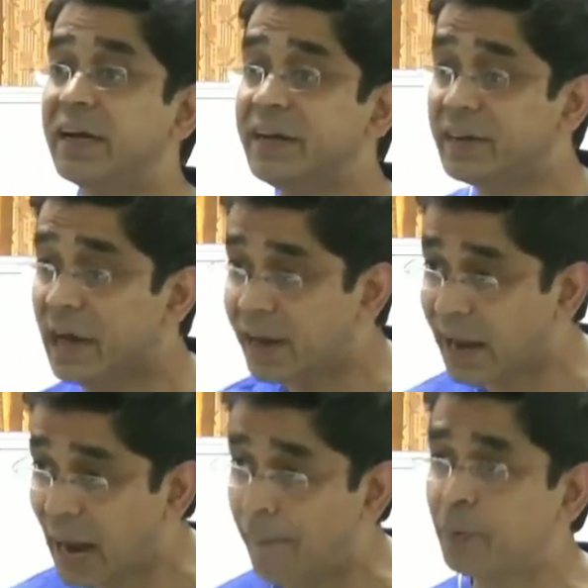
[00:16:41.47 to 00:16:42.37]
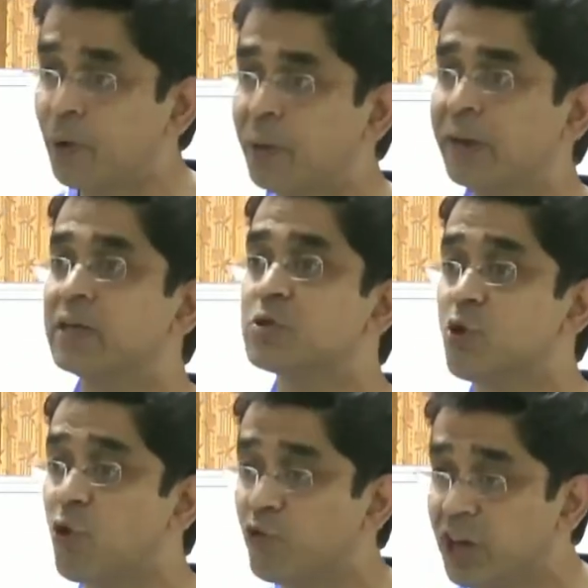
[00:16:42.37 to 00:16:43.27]
entire abdomen is
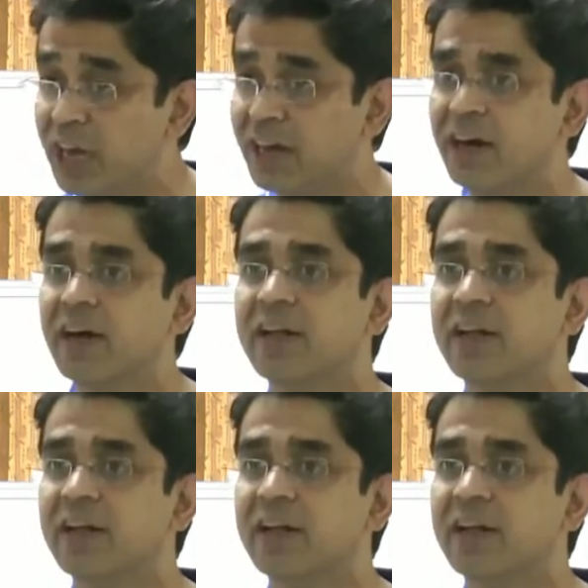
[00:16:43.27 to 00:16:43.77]
so weak